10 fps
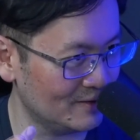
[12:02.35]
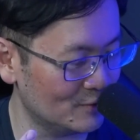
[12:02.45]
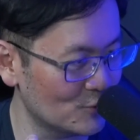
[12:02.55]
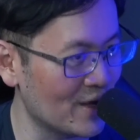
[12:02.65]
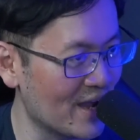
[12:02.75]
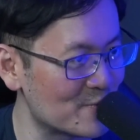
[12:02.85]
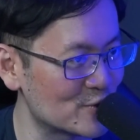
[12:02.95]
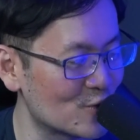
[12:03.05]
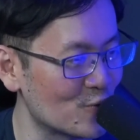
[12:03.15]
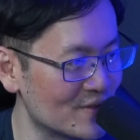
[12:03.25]
doing an
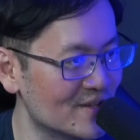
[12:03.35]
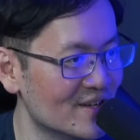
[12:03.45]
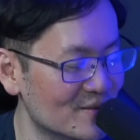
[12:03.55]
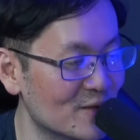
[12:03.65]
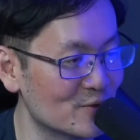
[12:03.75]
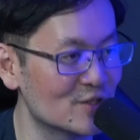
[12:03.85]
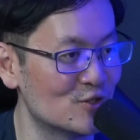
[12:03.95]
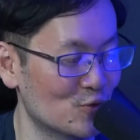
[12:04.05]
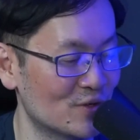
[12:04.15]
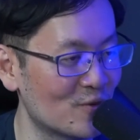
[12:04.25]
episode with them, they were just
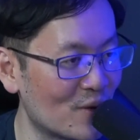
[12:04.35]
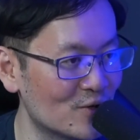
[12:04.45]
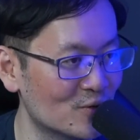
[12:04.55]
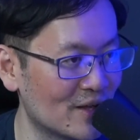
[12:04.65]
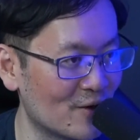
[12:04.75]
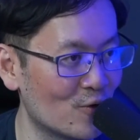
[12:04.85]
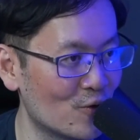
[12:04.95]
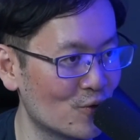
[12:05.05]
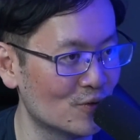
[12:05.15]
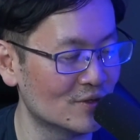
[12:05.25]
joking, why don't they
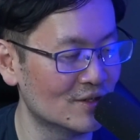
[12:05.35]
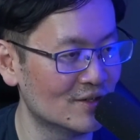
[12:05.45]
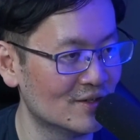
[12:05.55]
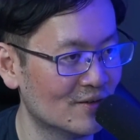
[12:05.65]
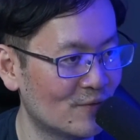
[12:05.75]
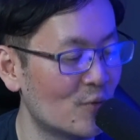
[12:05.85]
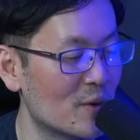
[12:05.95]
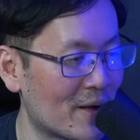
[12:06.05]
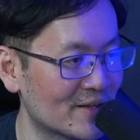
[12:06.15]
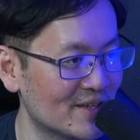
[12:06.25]
all form, form a
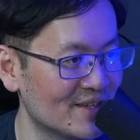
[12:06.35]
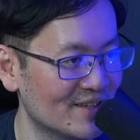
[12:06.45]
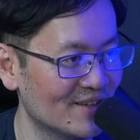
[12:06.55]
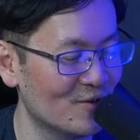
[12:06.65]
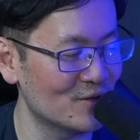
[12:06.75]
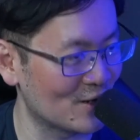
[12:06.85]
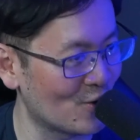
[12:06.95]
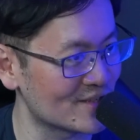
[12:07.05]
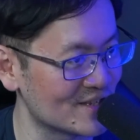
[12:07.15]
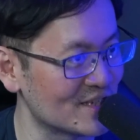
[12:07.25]
party, party all the
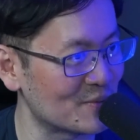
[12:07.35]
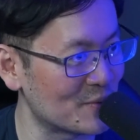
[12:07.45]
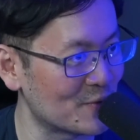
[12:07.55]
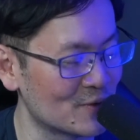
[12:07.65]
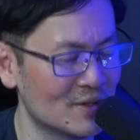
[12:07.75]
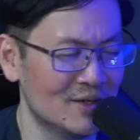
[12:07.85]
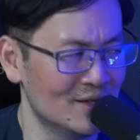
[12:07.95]
Keluar Sekejap people.